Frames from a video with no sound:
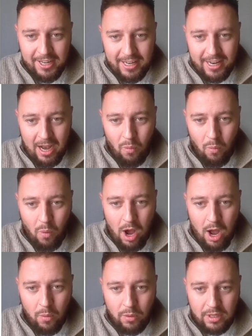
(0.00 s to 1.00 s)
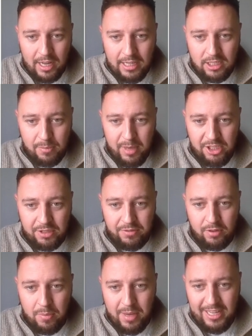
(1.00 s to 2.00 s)
Now, what I would like to measure
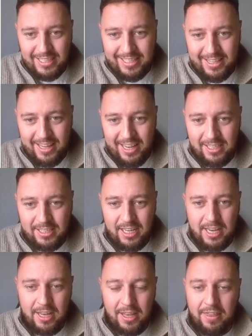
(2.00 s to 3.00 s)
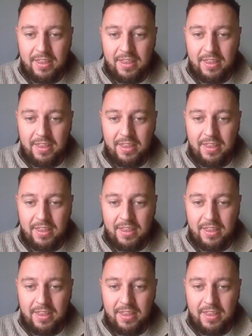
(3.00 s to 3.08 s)
from is this here.